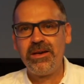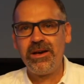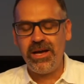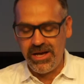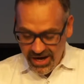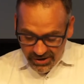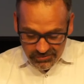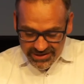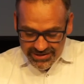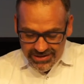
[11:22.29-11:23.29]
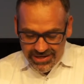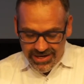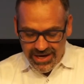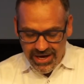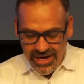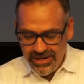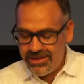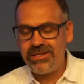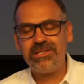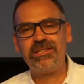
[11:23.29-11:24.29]
I recently had
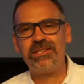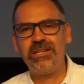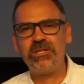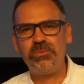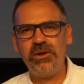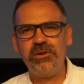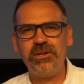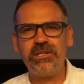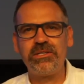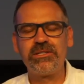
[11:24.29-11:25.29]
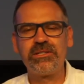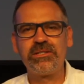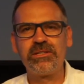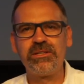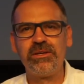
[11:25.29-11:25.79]
this experience